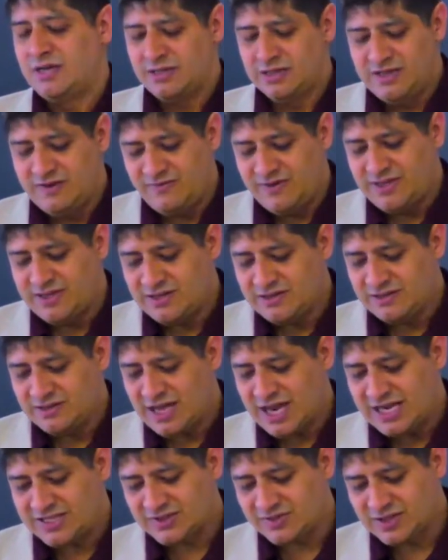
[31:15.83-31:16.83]
Living their
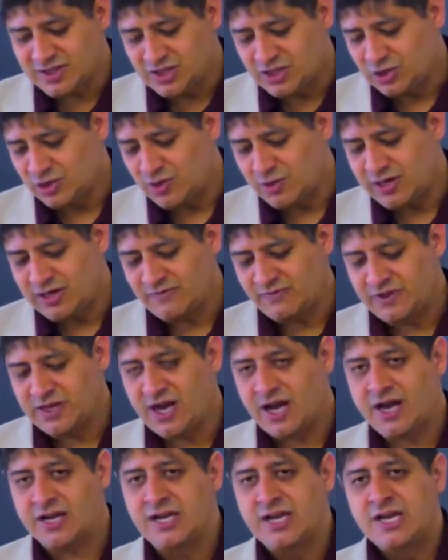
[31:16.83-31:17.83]
lives for the glory of
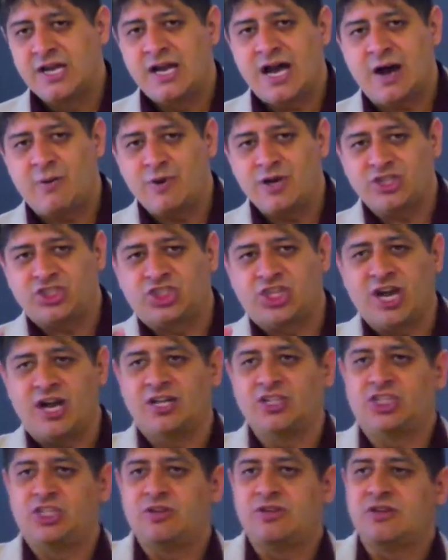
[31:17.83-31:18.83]
God. I want to
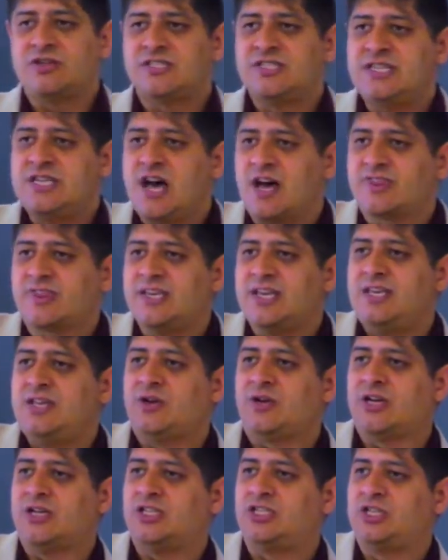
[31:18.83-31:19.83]
challenge you there's nothing
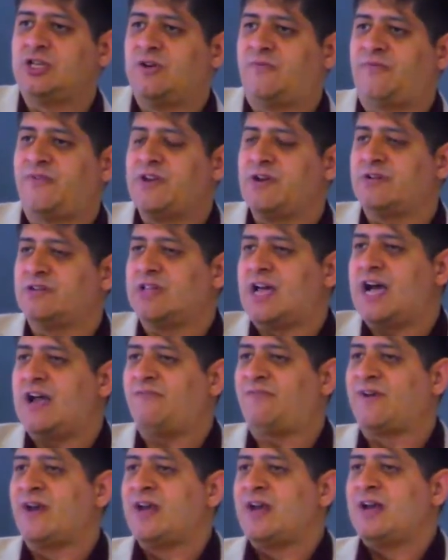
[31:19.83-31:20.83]
you can do for your
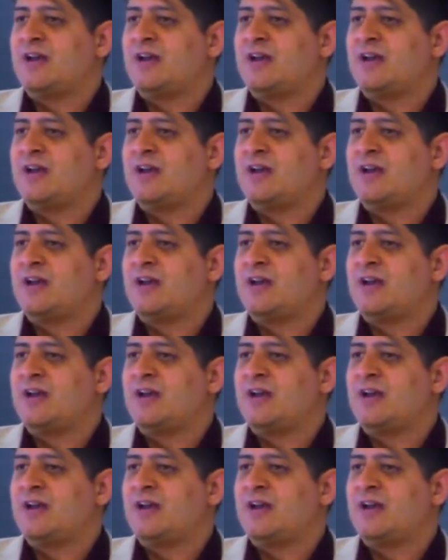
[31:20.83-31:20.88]
life